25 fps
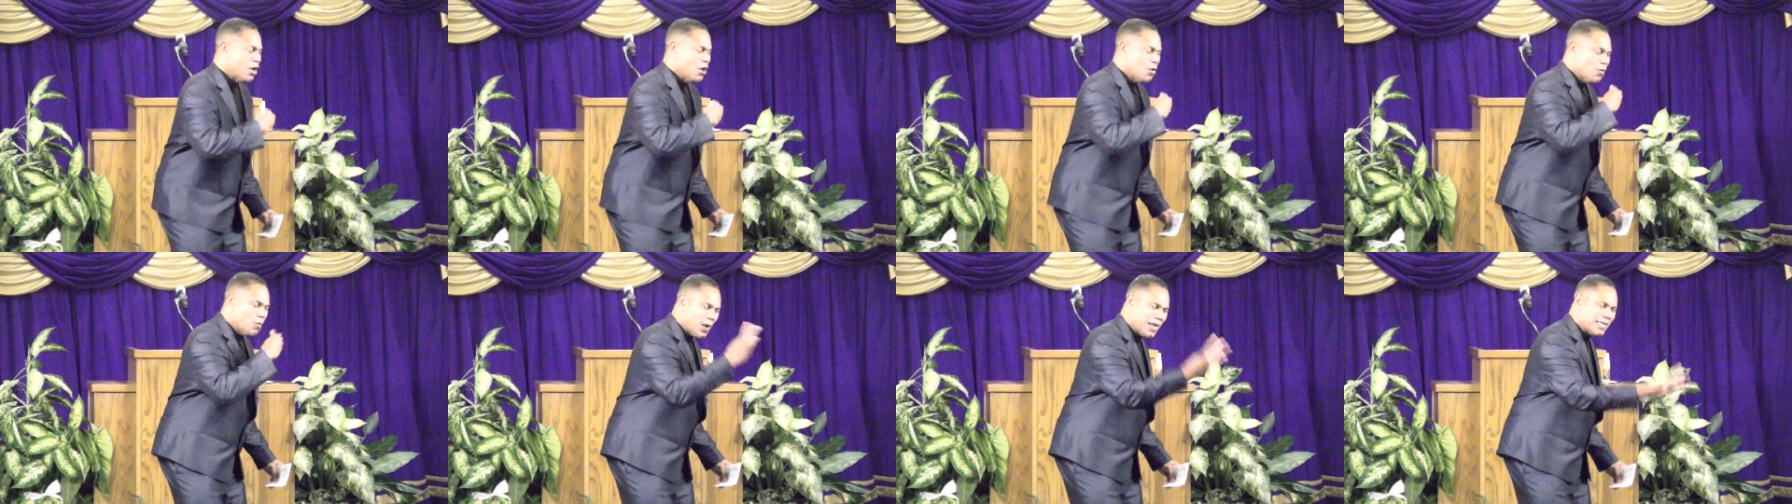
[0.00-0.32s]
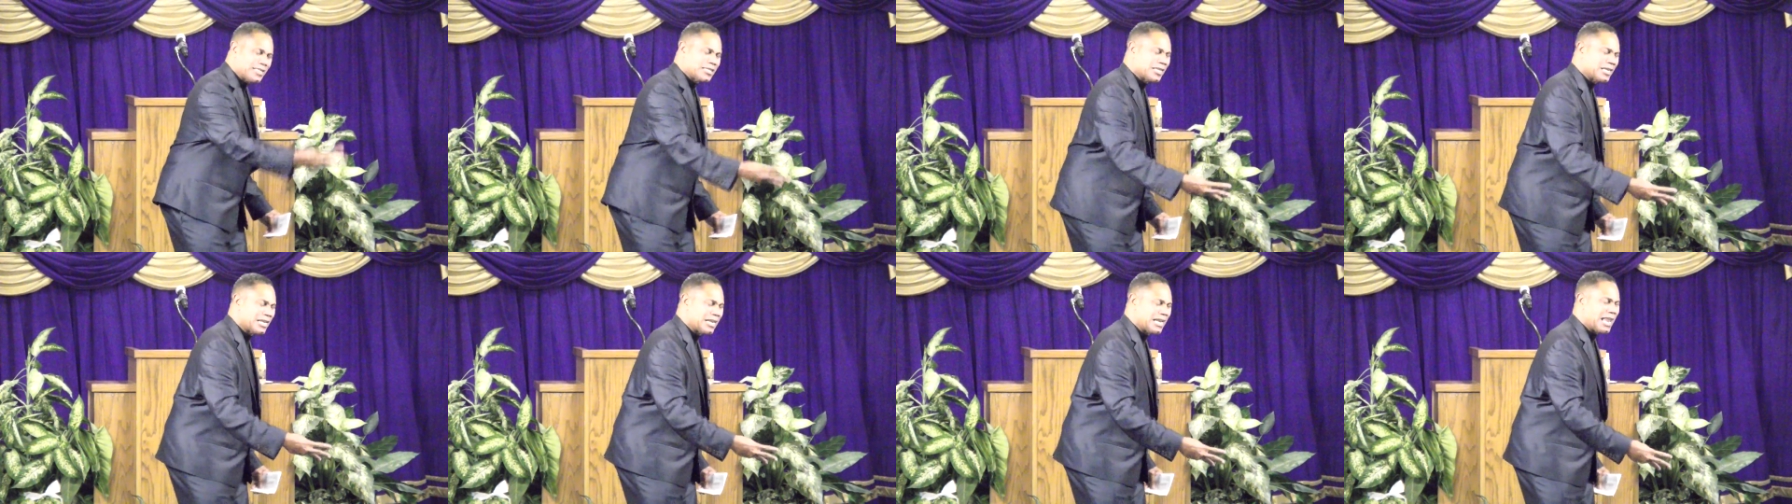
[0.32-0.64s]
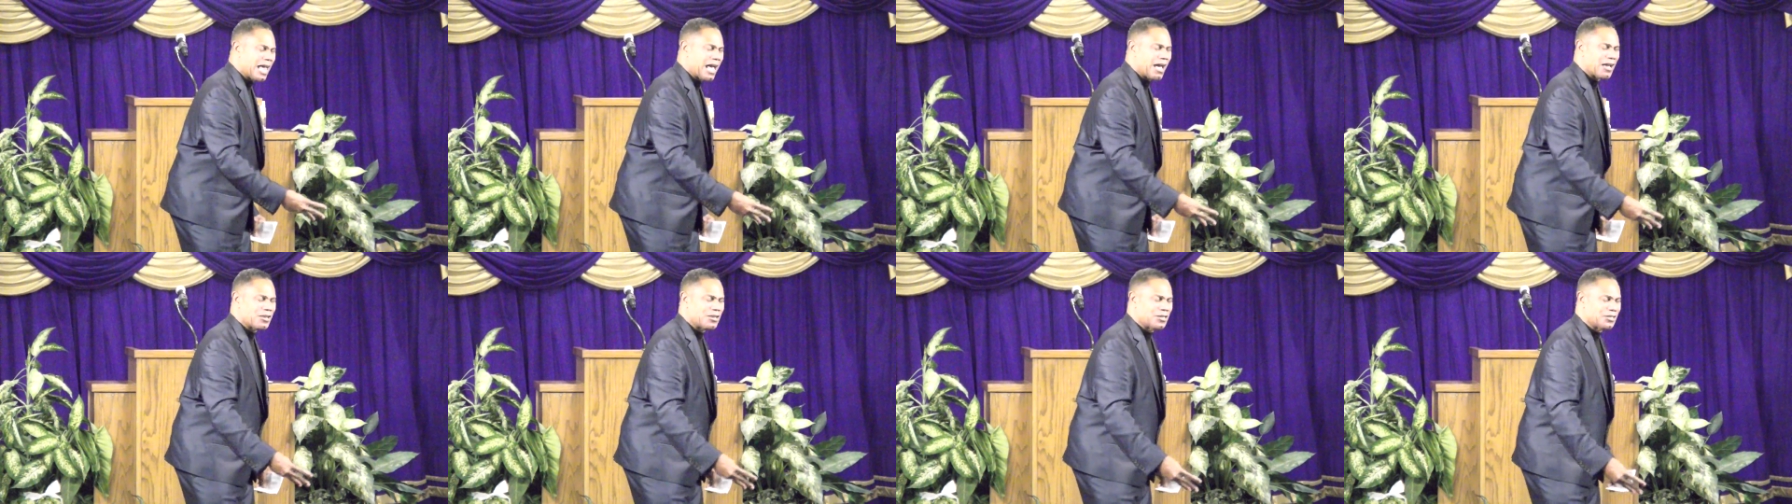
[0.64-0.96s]
what the
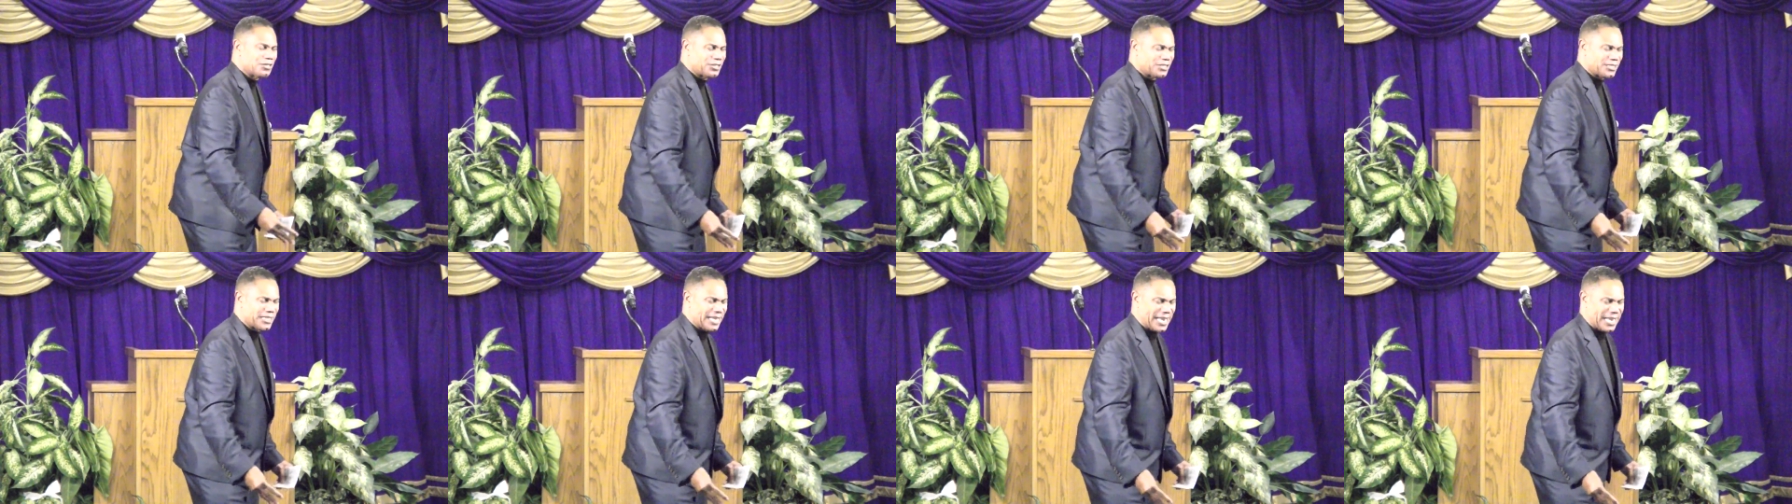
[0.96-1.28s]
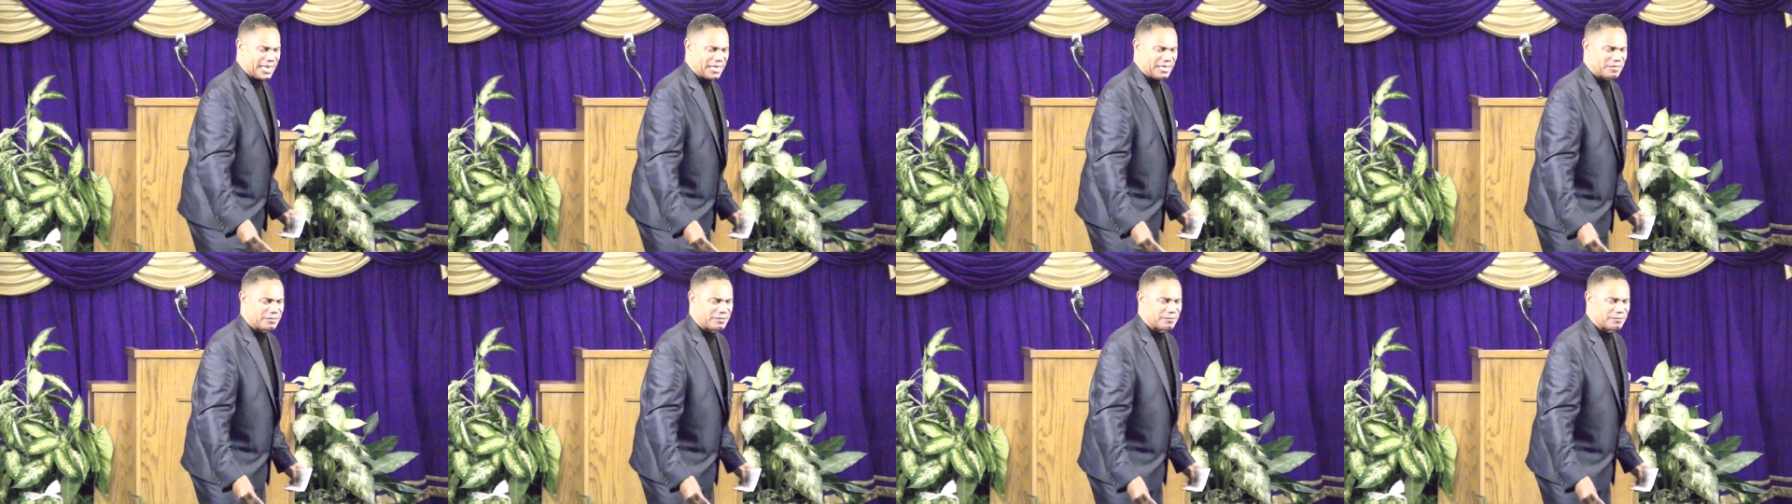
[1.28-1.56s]
lawyers say.